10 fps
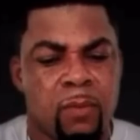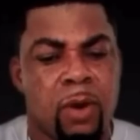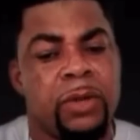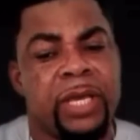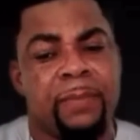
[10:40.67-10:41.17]

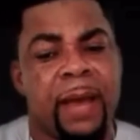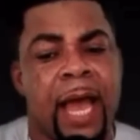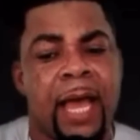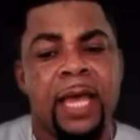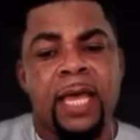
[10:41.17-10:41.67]
boy yi
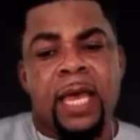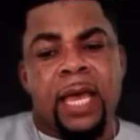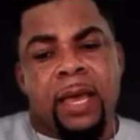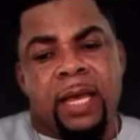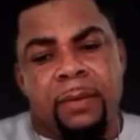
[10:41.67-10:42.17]
pa
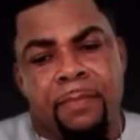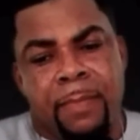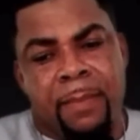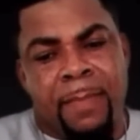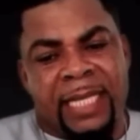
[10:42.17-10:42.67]

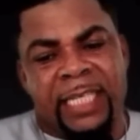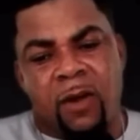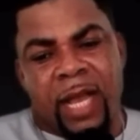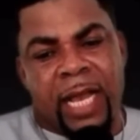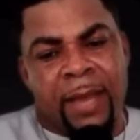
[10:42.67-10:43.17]
ma chira
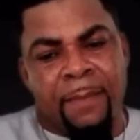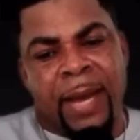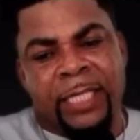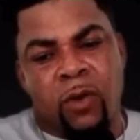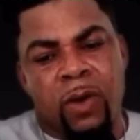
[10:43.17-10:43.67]
o keke
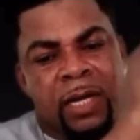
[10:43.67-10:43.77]
ba cha